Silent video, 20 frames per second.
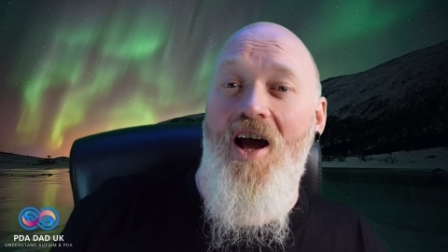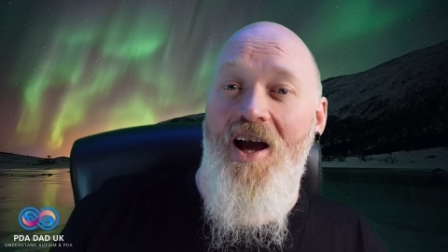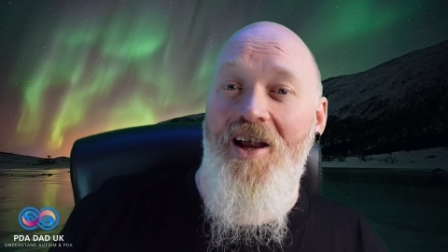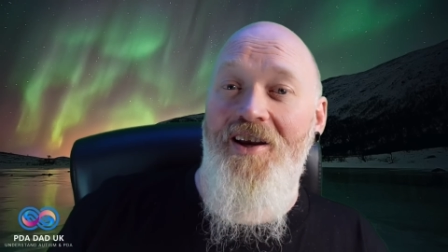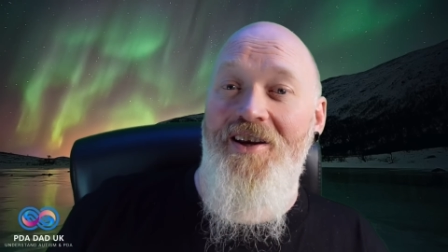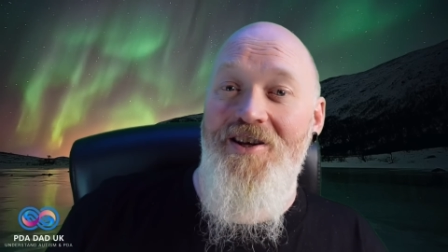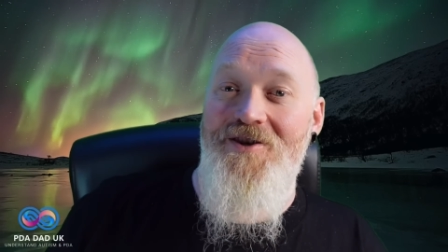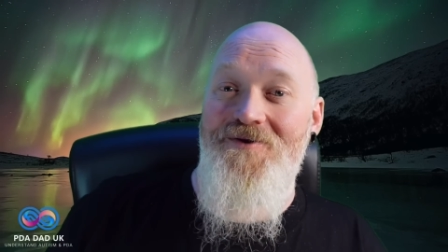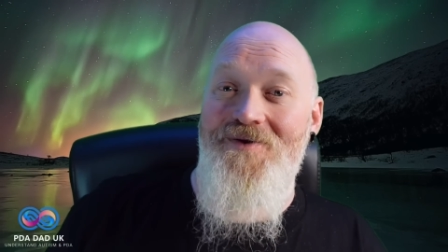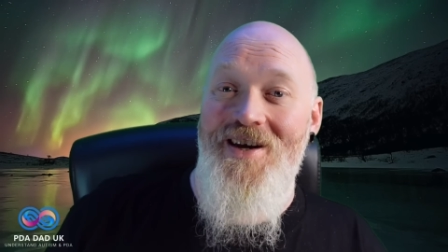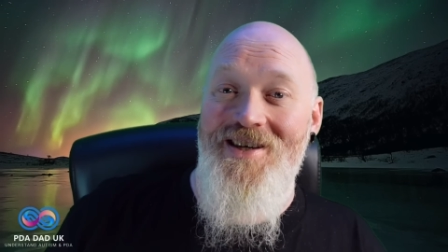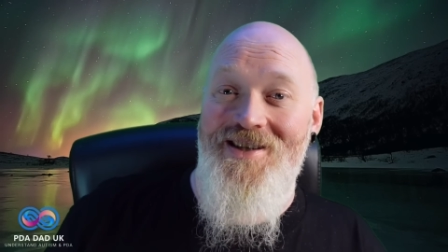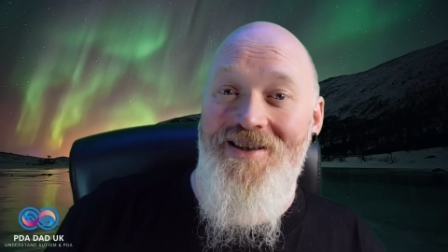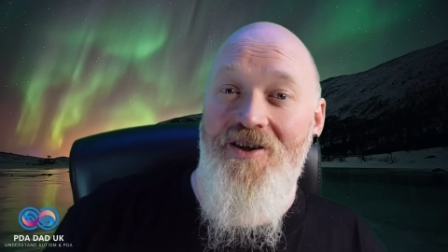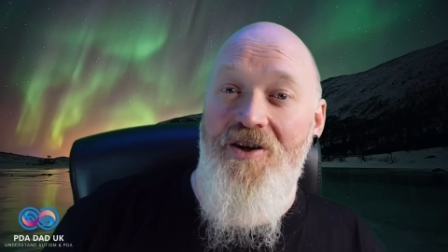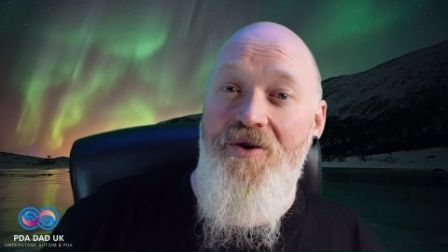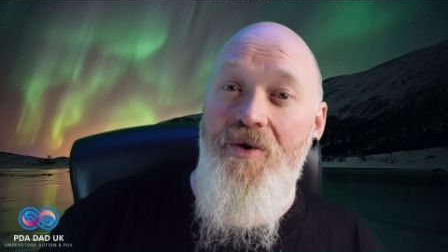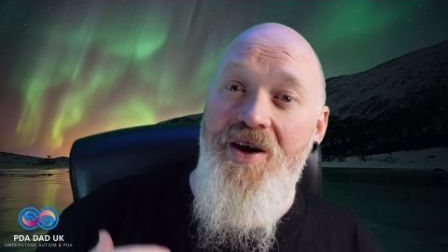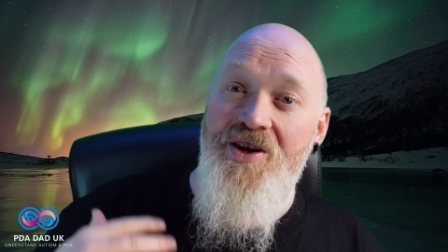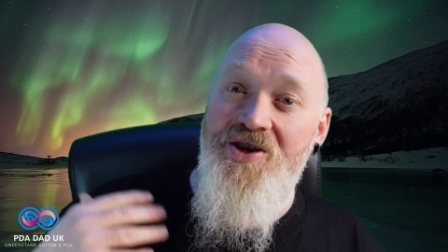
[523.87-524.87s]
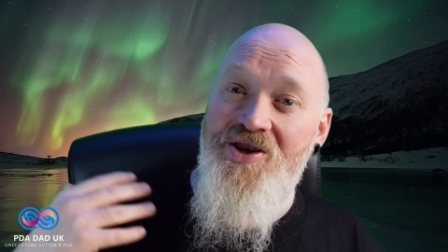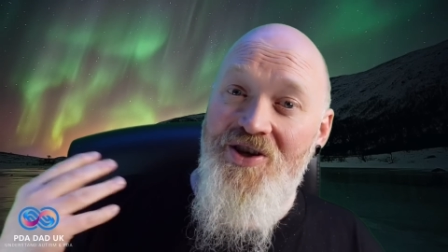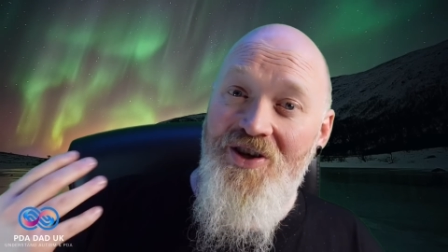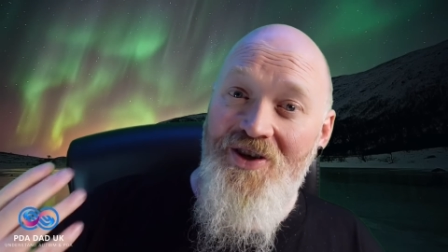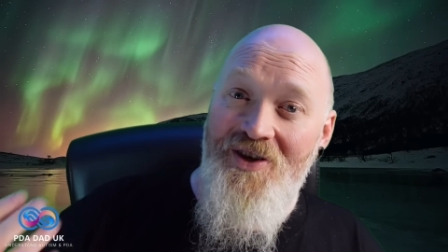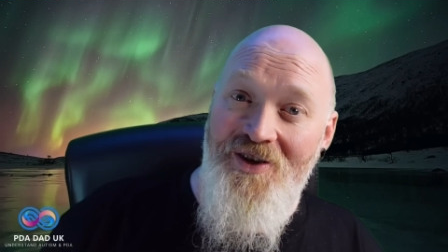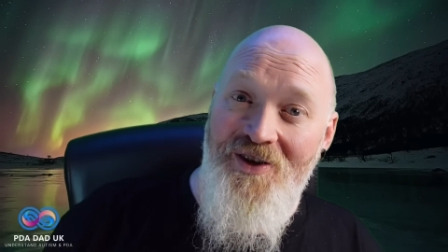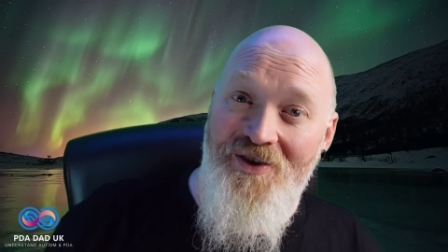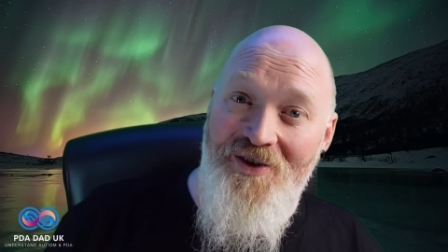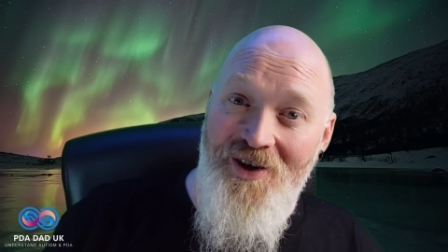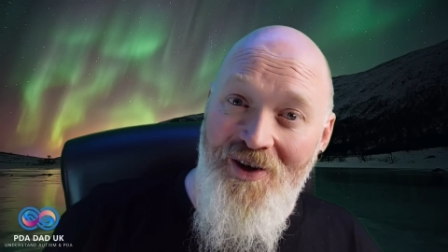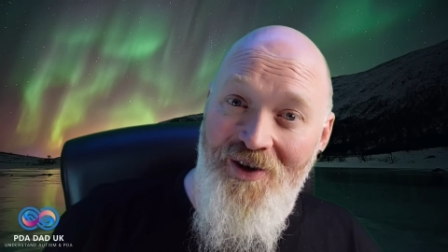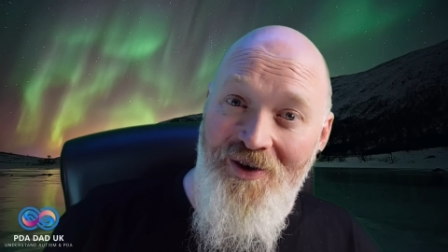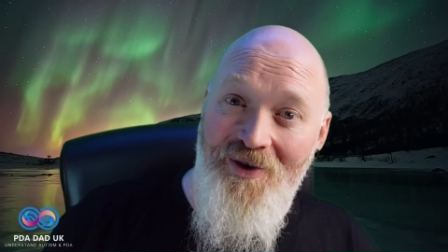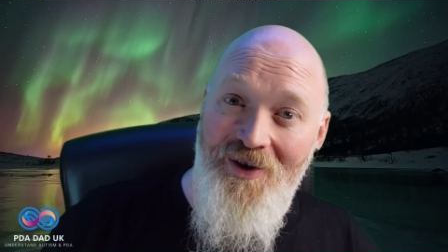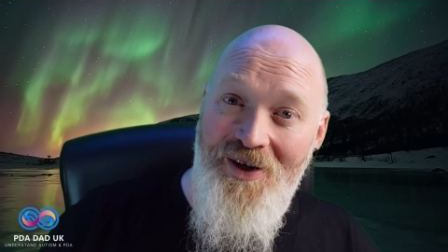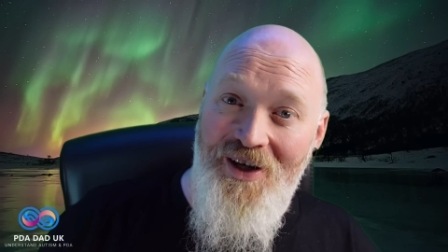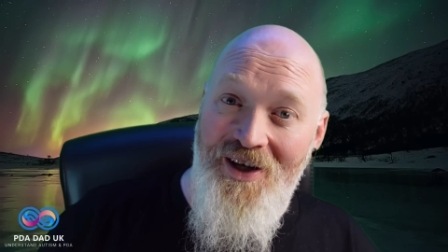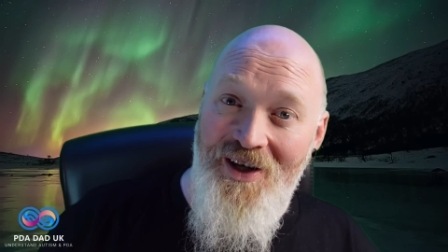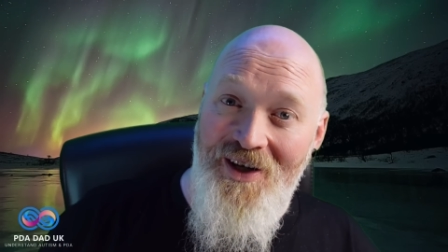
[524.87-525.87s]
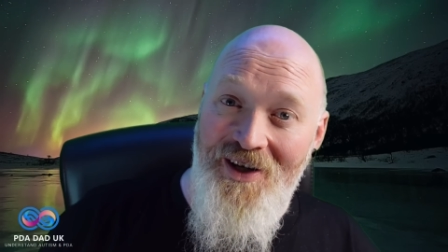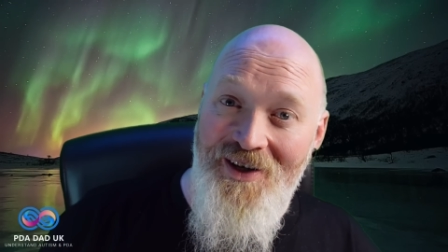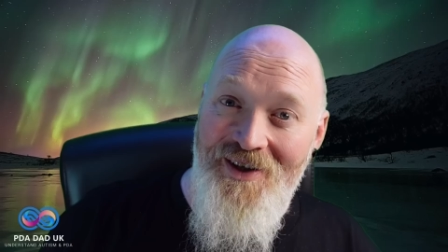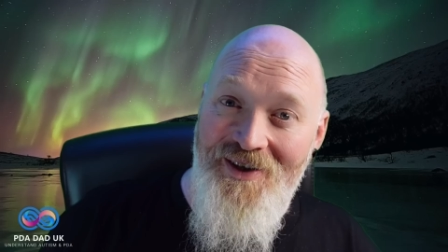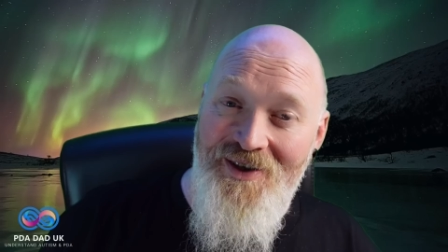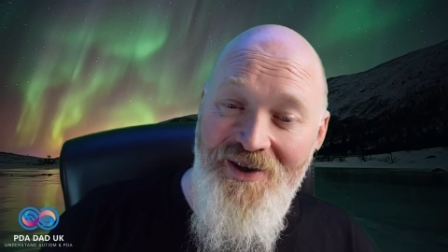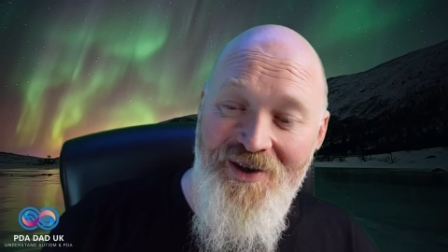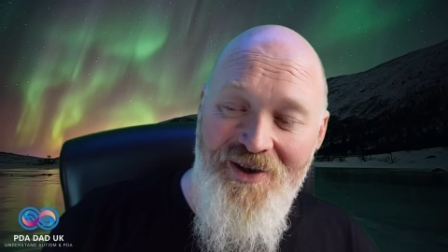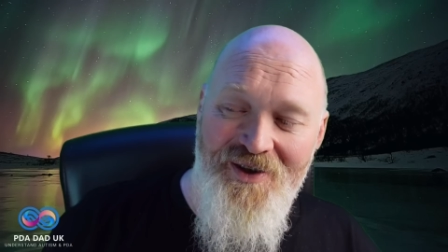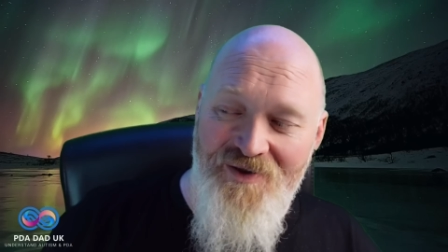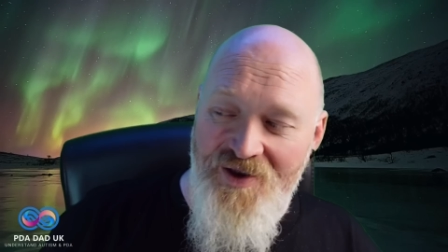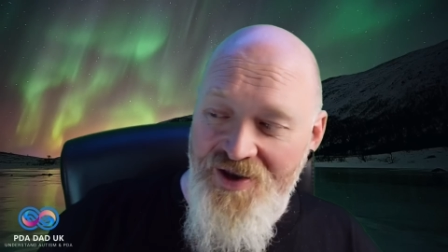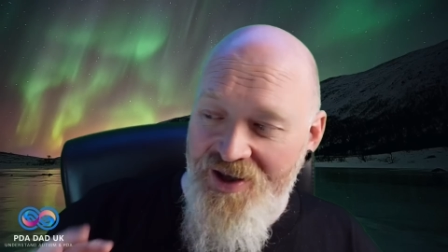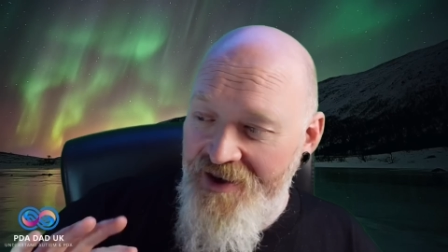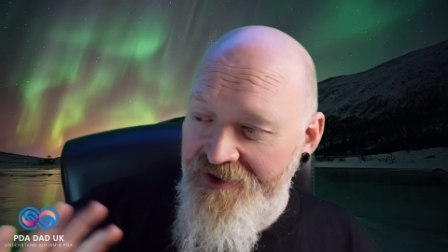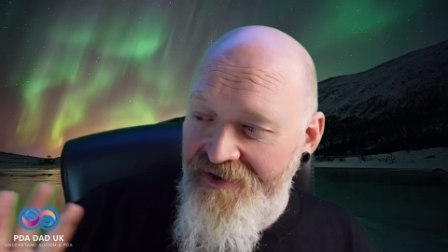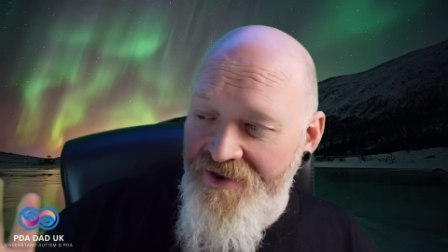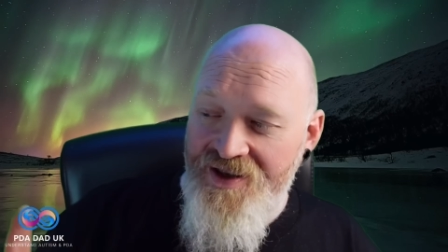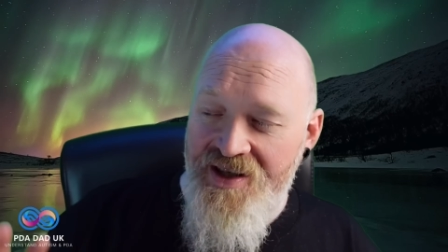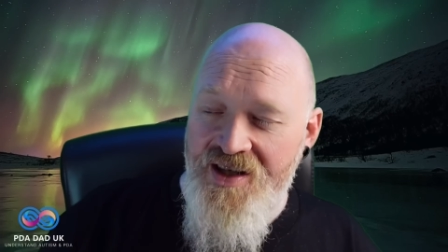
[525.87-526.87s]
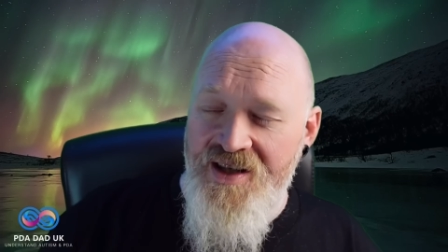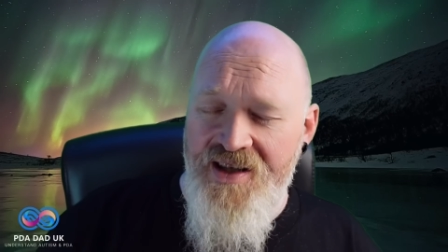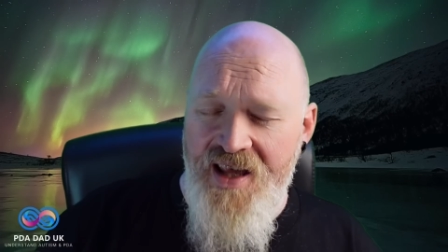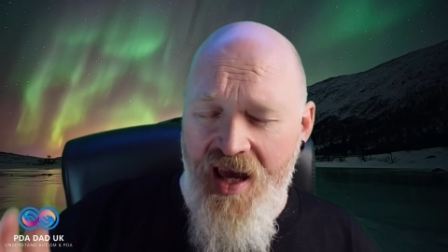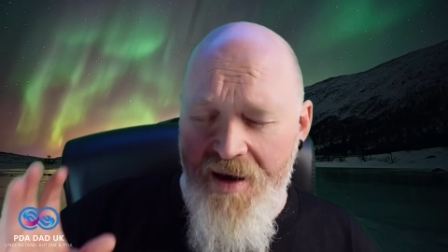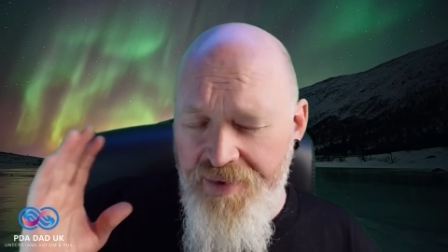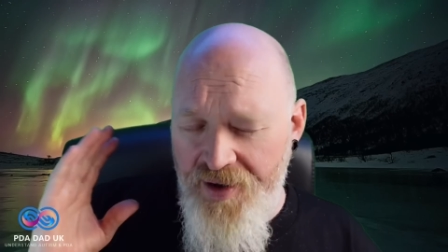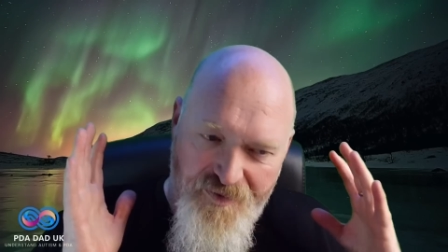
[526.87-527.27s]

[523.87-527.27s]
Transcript: at least raising the question and looking at the, the differences there.